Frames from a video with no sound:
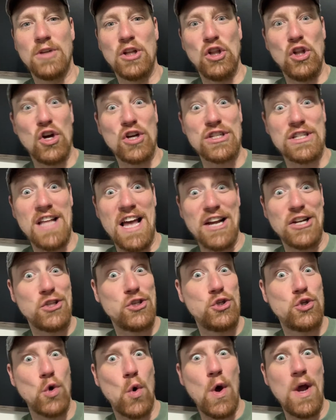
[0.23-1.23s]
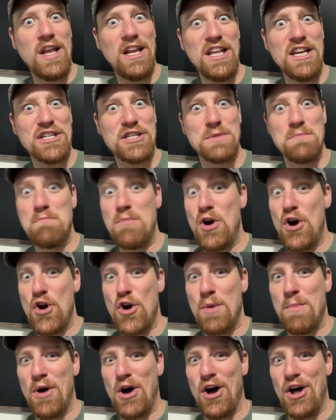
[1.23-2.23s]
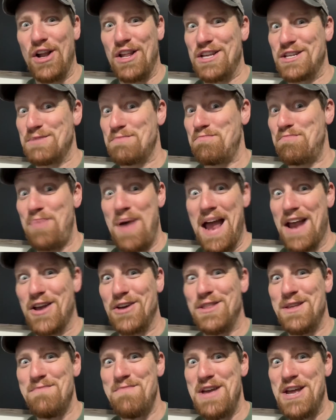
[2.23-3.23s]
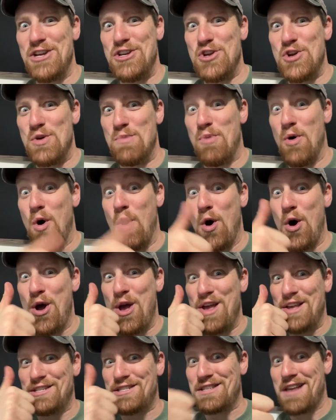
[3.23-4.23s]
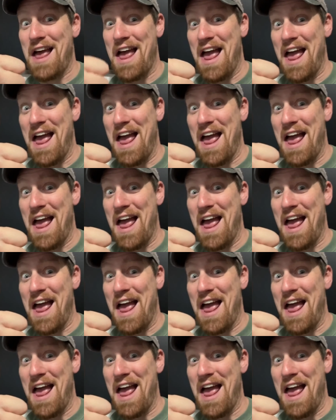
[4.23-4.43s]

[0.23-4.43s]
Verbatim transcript: Looks like Joyless Murder Ball is back on the menu, boys.